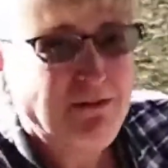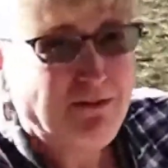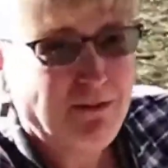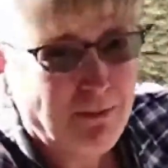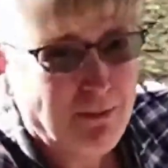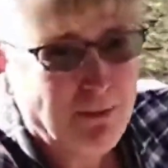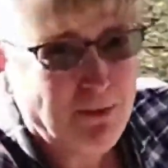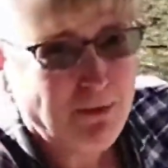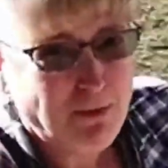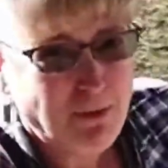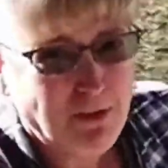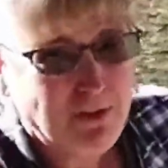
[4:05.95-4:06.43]

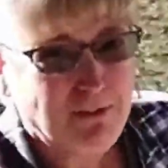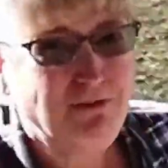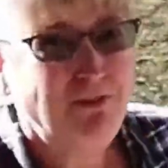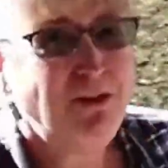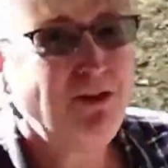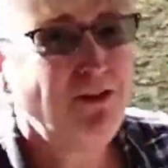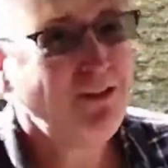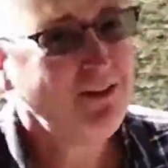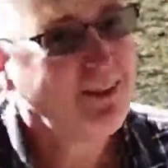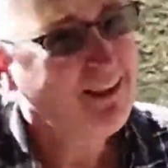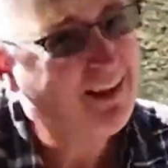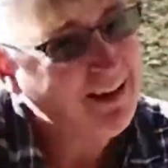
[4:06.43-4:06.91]
from the
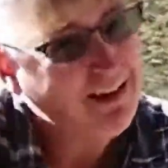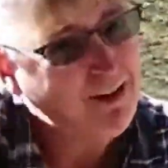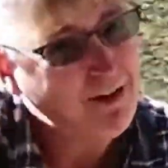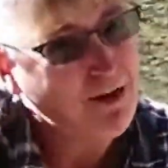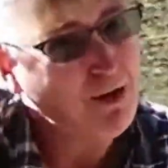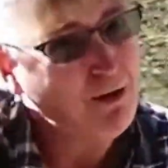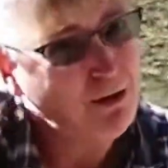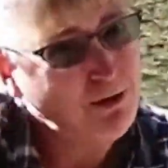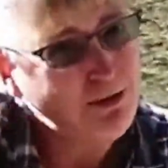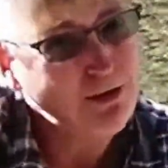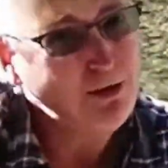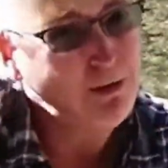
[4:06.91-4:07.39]
river and they
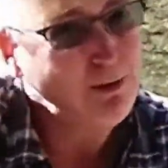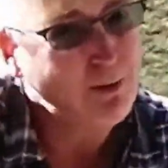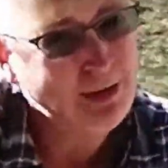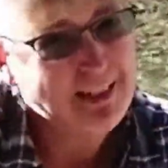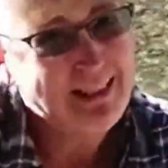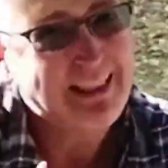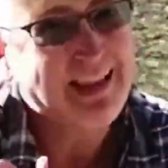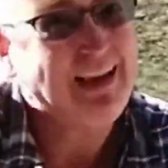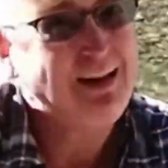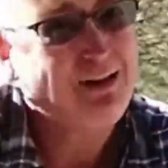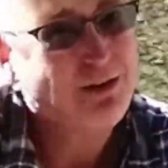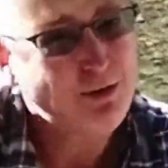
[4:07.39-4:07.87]
go do
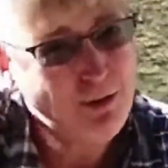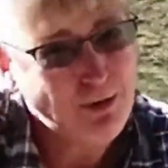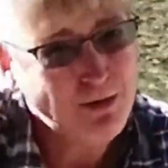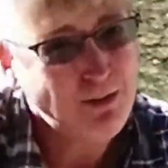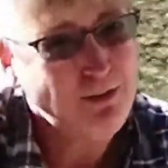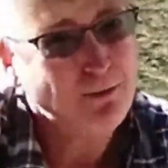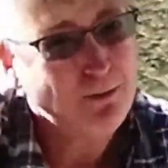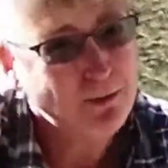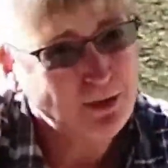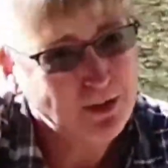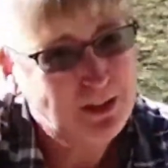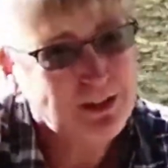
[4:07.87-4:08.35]
what they do in
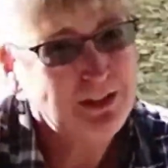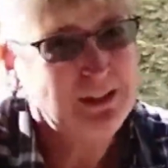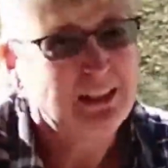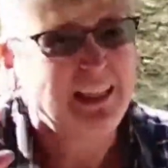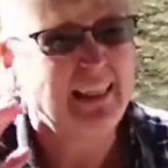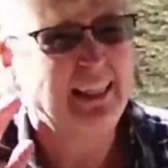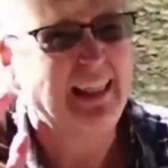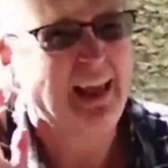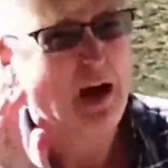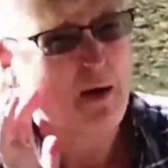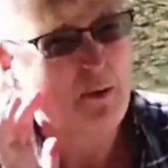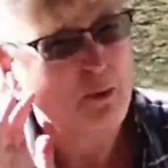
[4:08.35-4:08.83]
the woods,
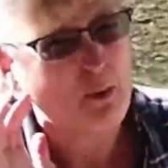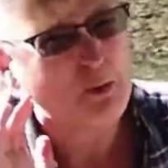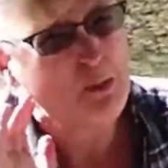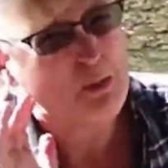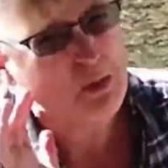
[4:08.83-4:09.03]
that would